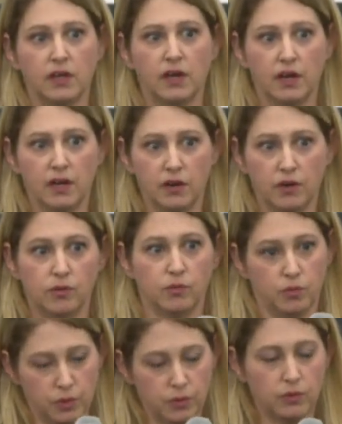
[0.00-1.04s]
Uh,
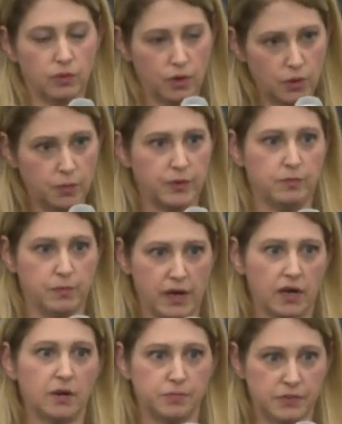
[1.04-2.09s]
we will open
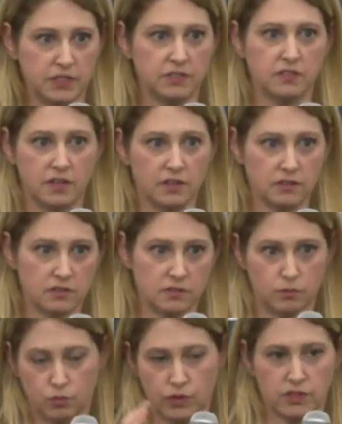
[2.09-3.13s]
back up ticket sales
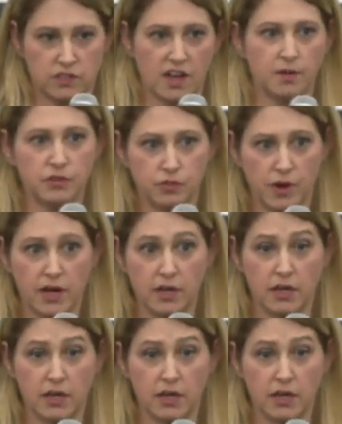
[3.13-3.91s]
when the time is right,